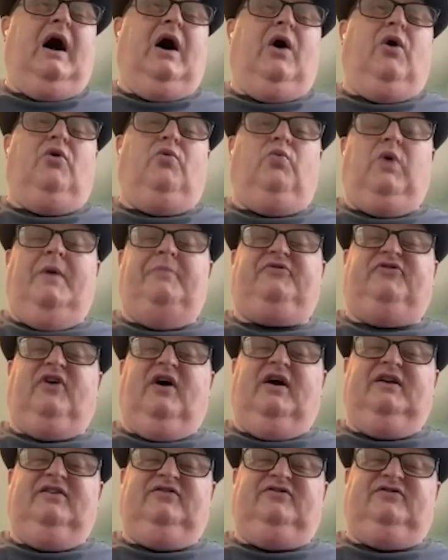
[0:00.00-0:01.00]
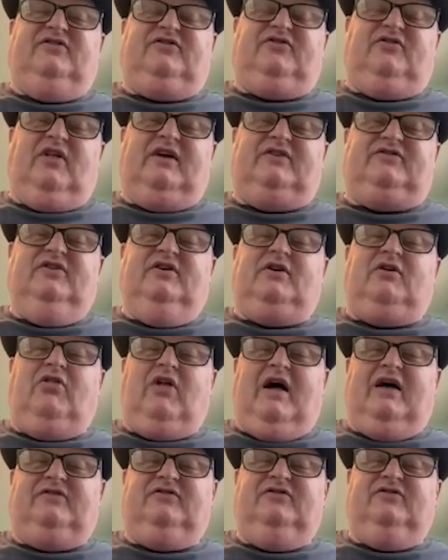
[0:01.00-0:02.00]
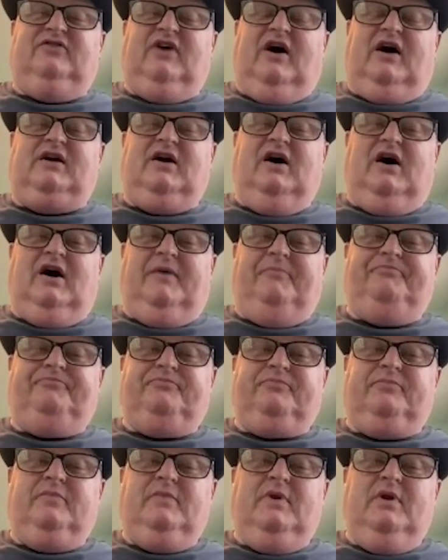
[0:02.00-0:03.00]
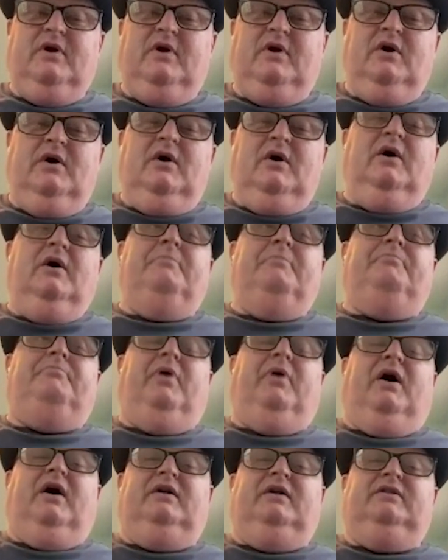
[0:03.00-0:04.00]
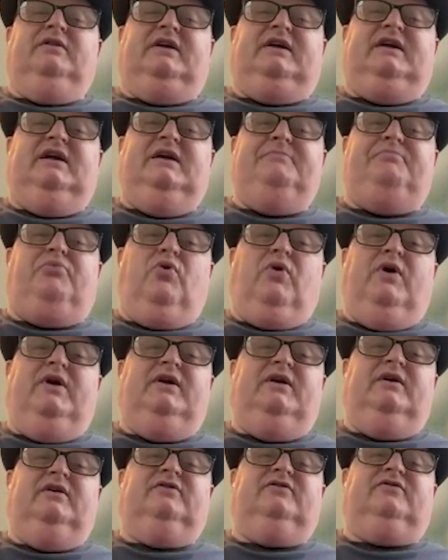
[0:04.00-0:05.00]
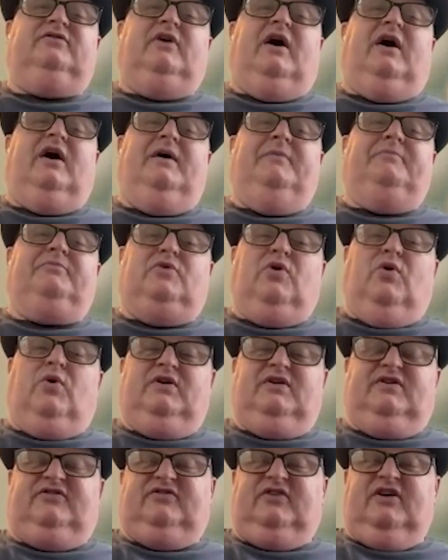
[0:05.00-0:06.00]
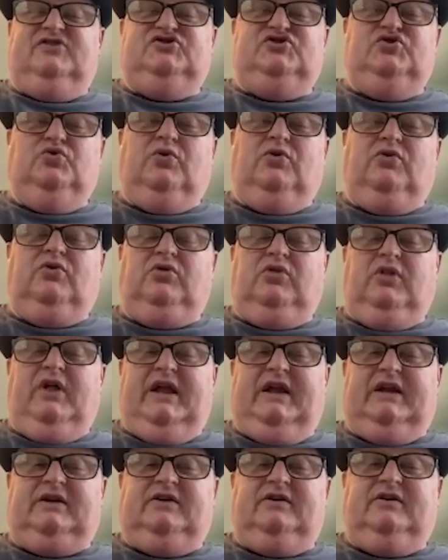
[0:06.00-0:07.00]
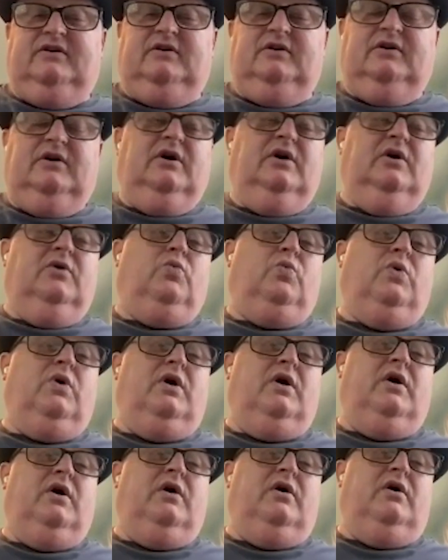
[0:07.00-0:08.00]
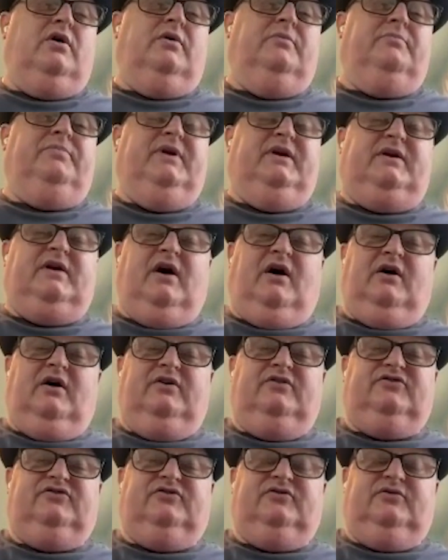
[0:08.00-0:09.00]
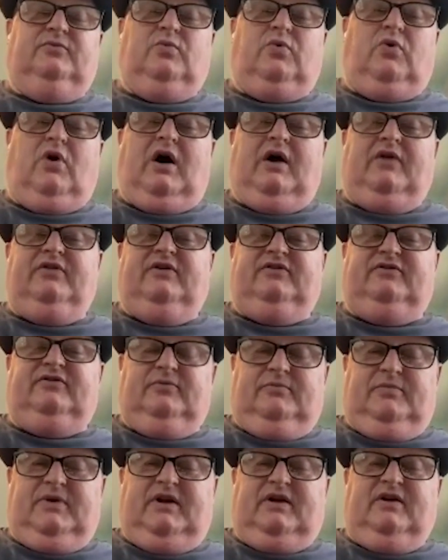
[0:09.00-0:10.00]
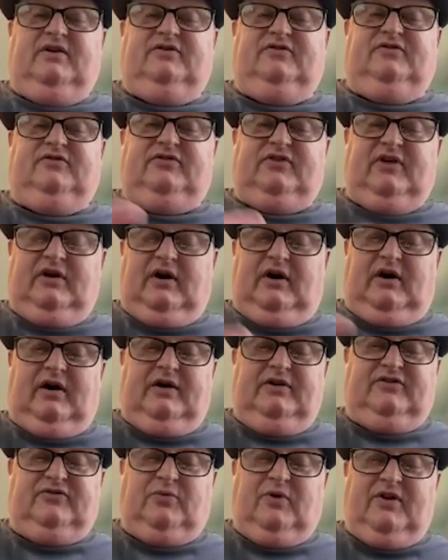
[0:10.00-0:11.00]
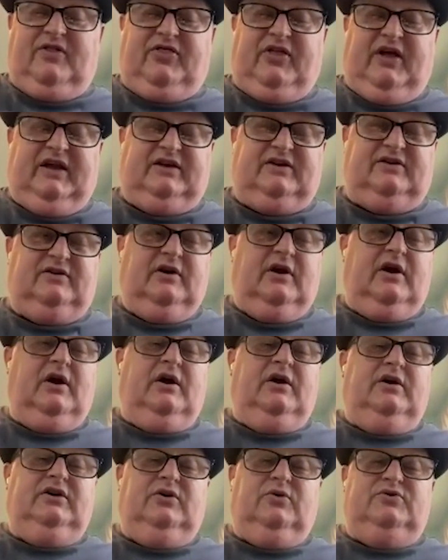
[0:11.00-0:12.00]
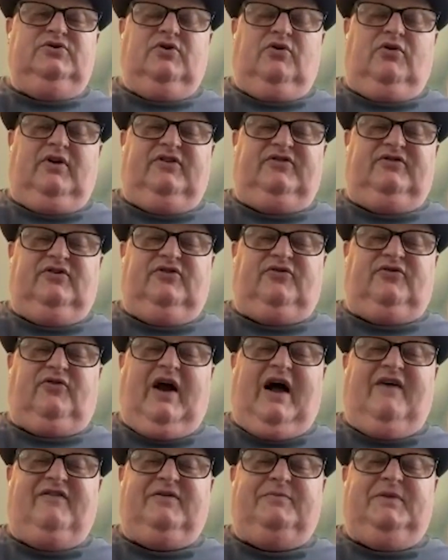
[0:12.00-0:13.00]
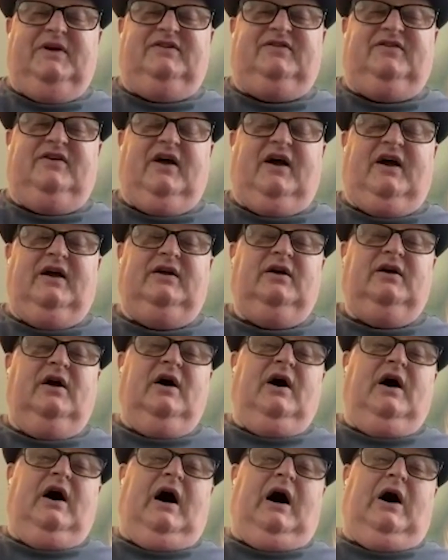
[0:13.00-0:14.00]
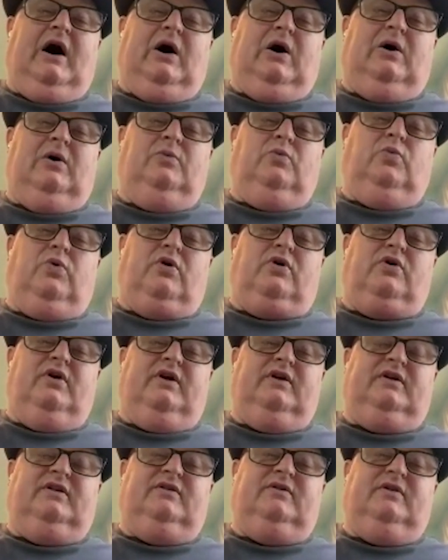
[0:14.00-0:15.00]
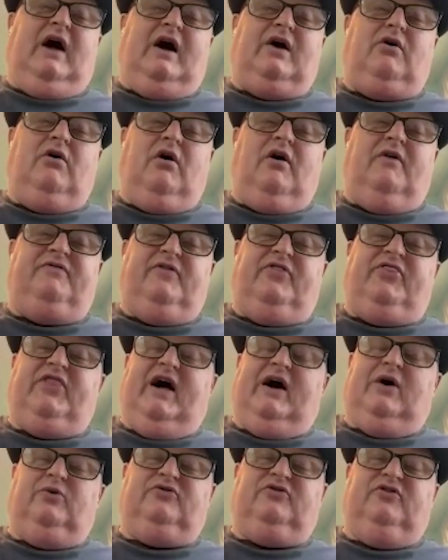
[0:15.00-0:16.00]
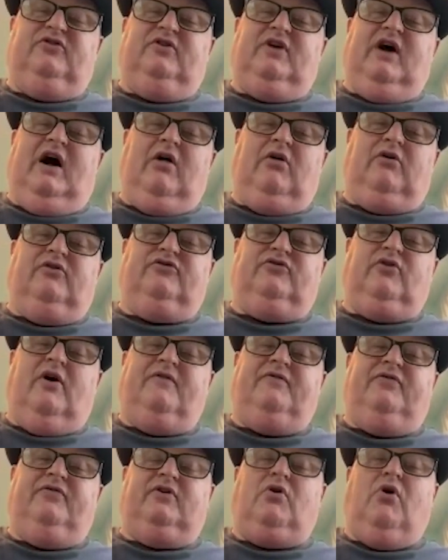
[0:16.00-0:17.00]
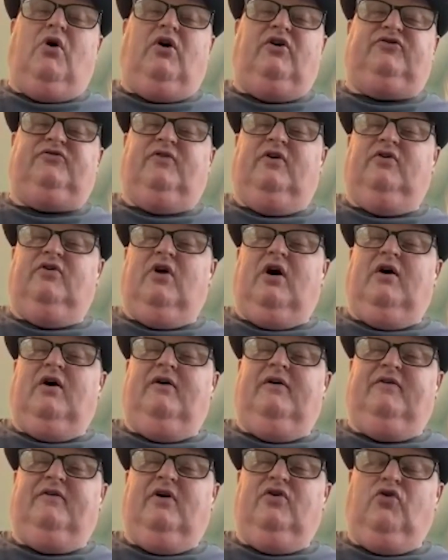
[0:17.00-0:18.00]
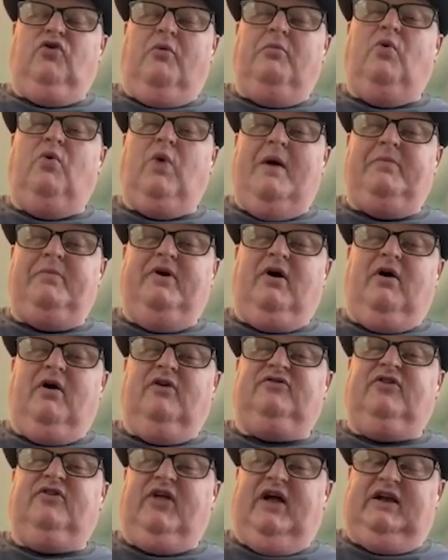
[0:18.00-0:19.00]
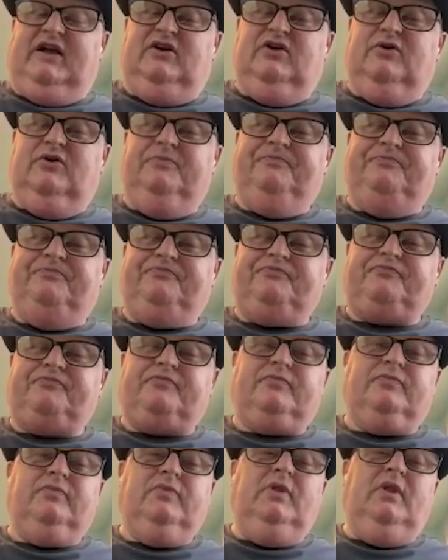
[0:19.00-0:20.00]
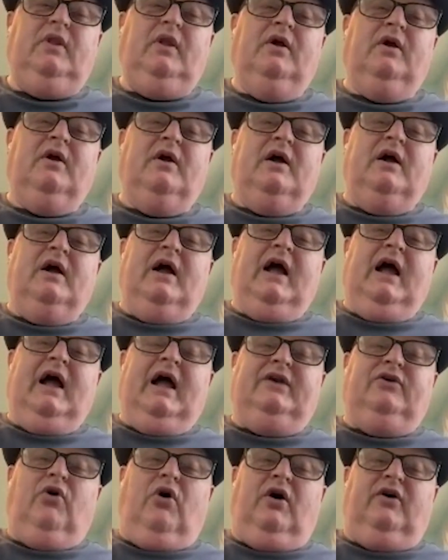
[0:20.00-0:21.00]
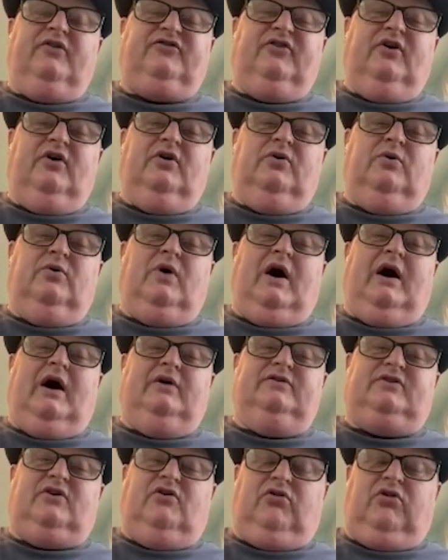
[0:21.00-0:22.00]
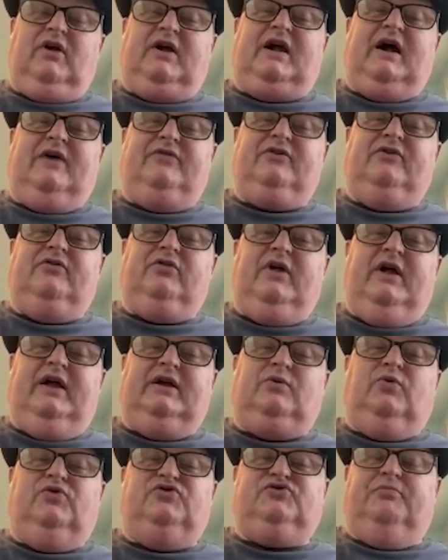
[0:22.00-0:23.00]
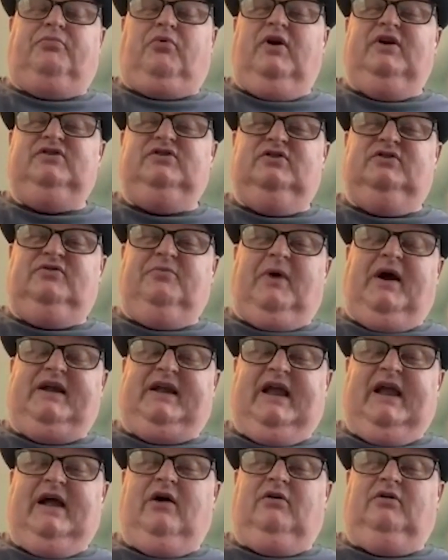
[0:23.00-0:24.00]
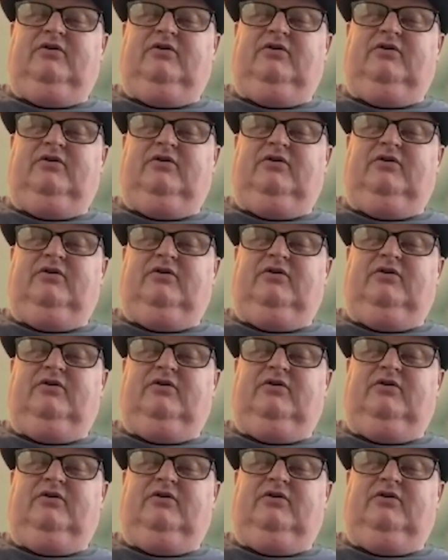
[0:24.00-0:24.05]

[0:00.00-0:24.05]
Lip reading: Our website is dyslexiaclasses.com. But the key point is I'm going to send you a link where, because I just want to thank you and your listeners for having me today. We're going to knock off $1,000 off the cost of our normal webinar as a thank you. And also click on the link, which will bring you to my